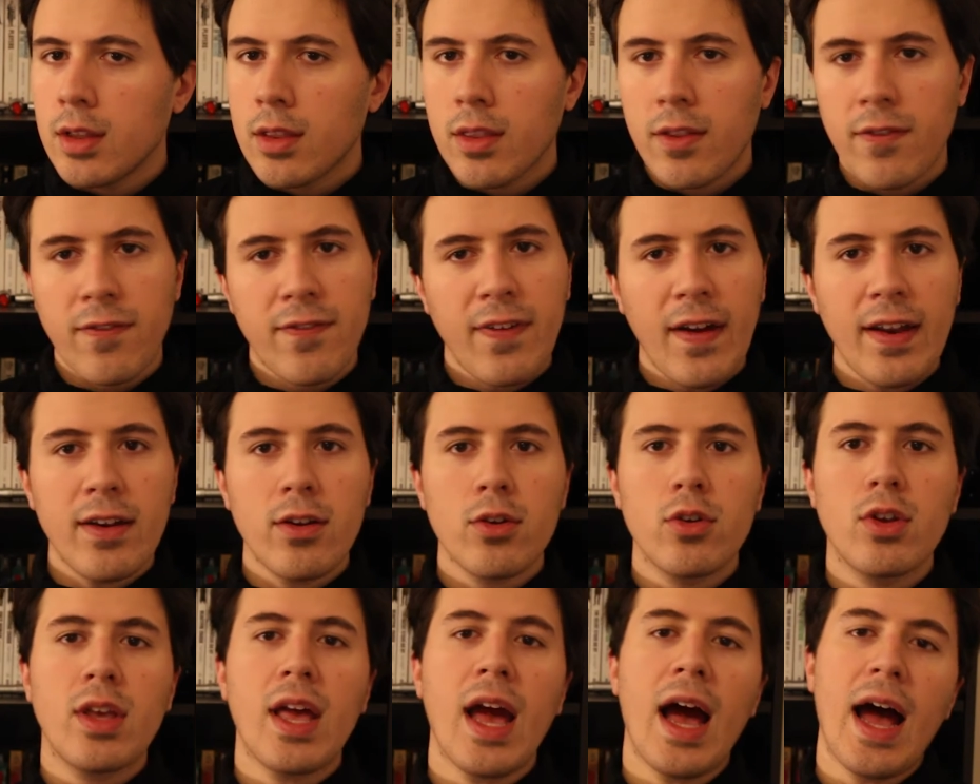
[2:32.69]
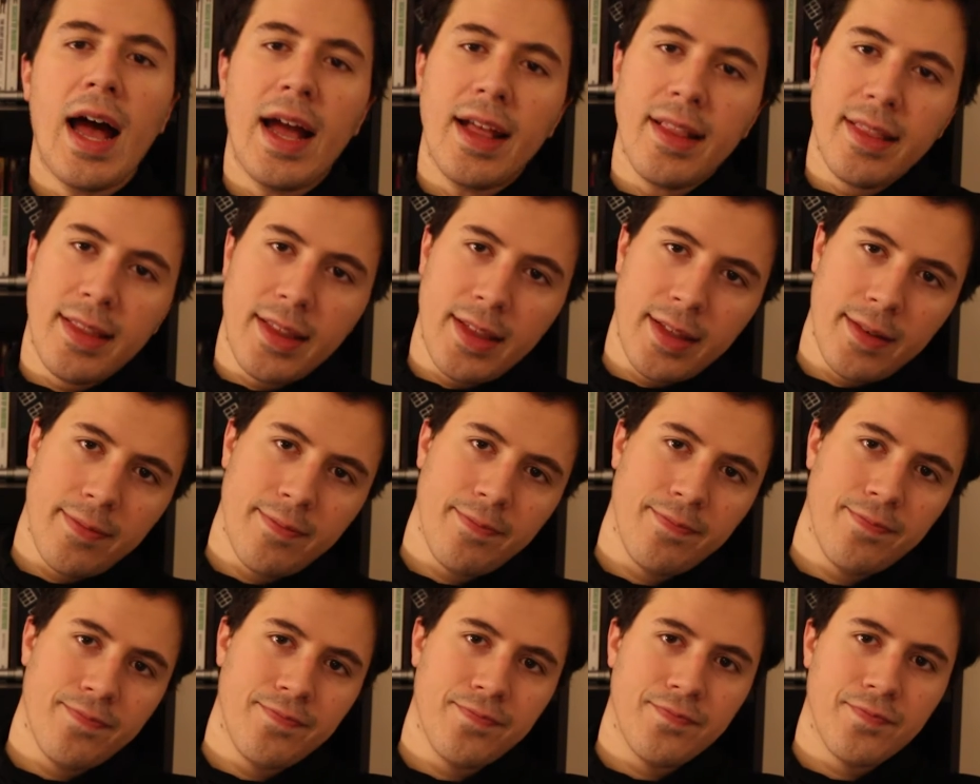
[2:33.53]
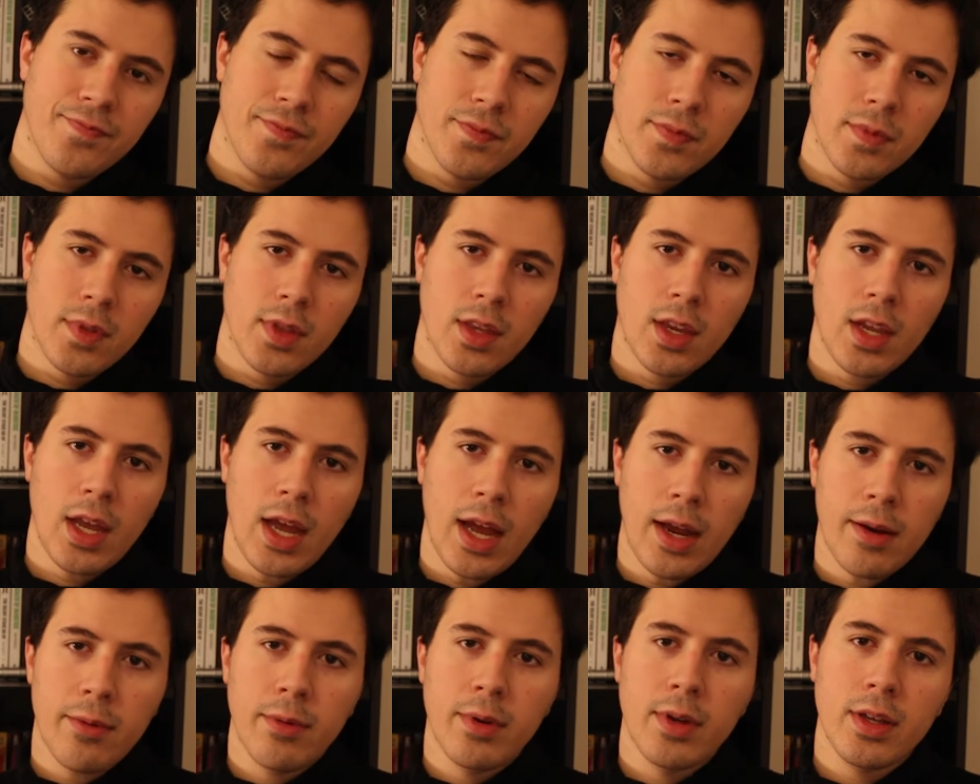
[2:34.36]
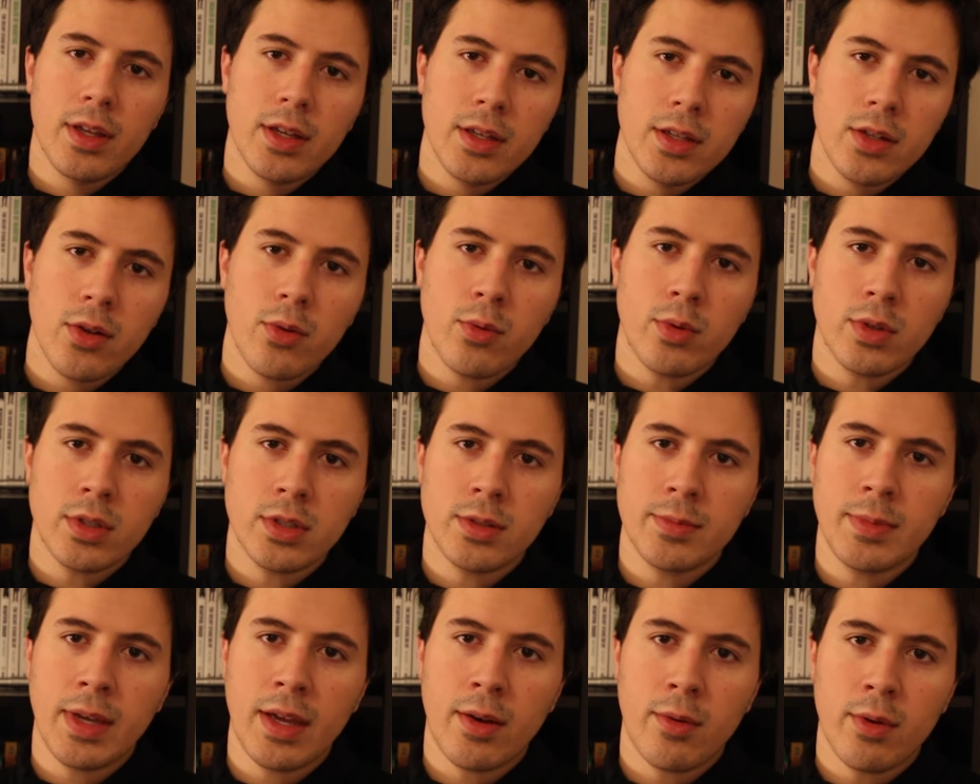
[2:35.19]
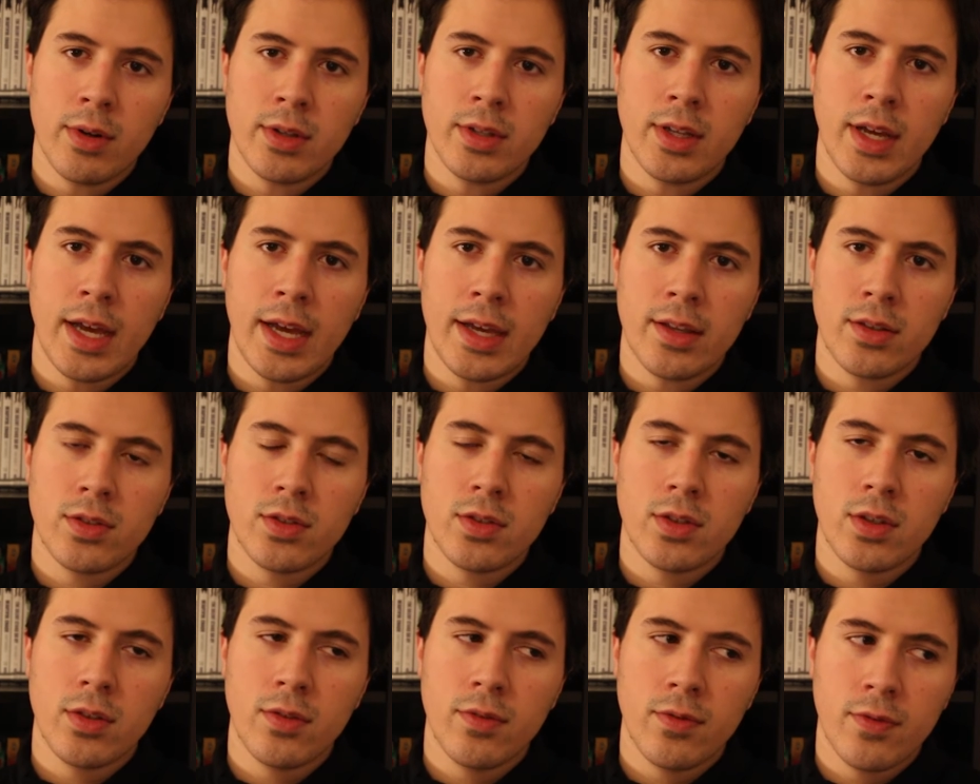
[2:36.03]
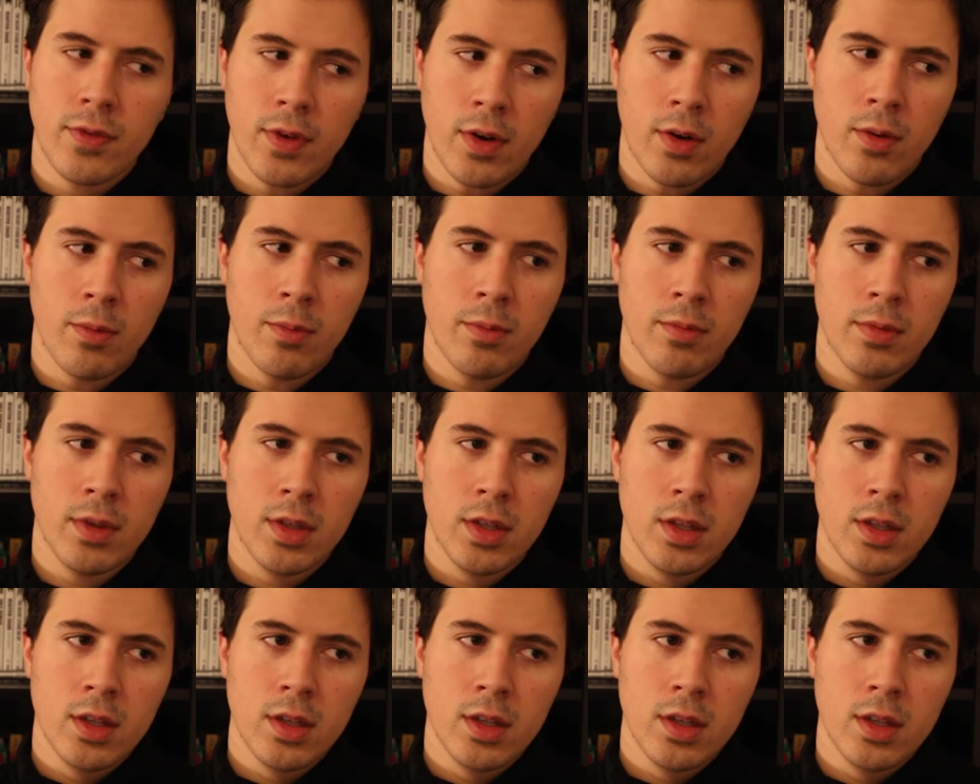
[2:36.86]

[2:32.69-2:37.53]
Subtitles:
The final cut. I really do want to make one last film.